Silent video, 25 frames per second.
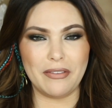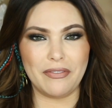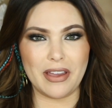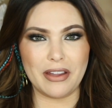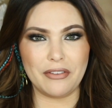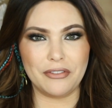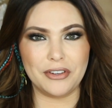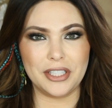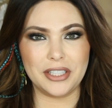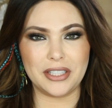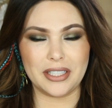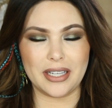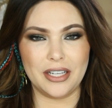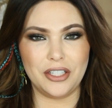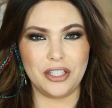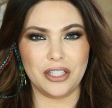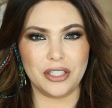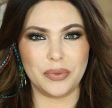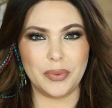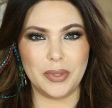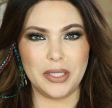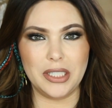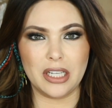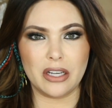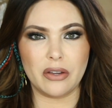favorites, I
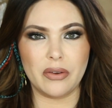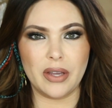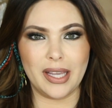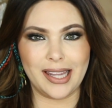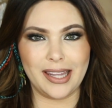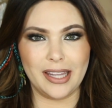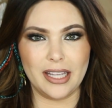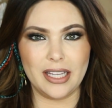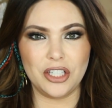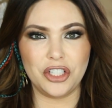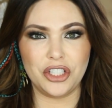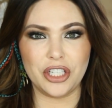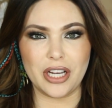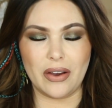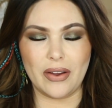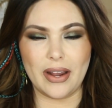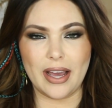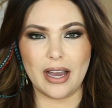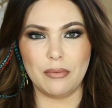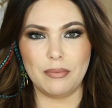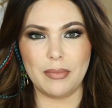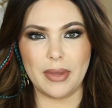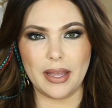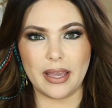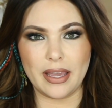just wanted to quickly shout
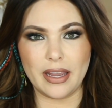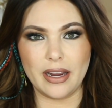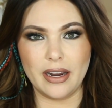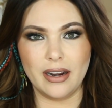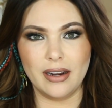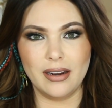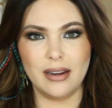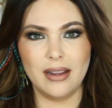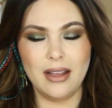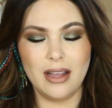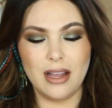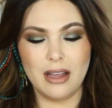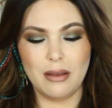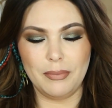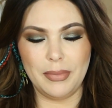out my hair